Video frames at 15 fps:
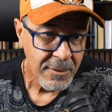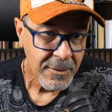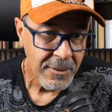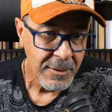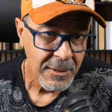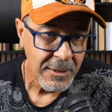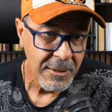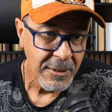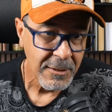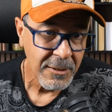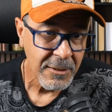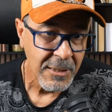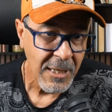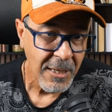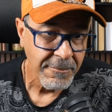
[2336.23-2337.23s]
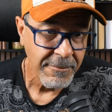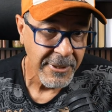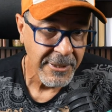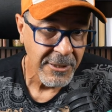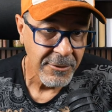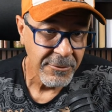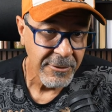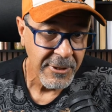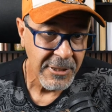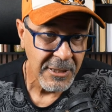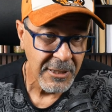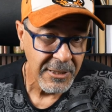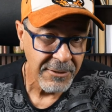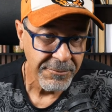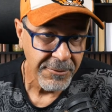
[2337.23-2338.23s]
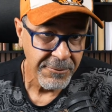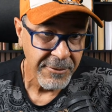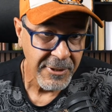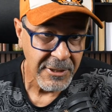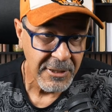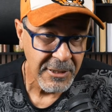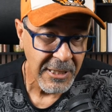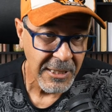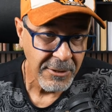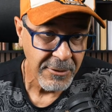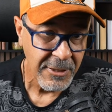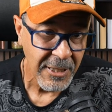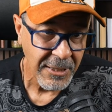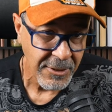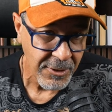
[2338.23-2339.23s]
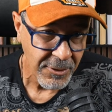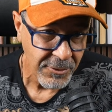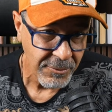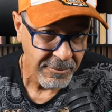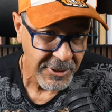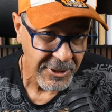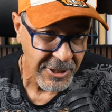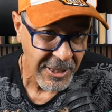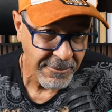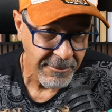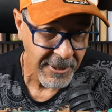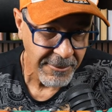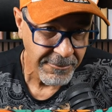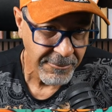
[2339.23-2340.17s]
This is not big news. Recently, for reasons I do not know, but Scheinbaum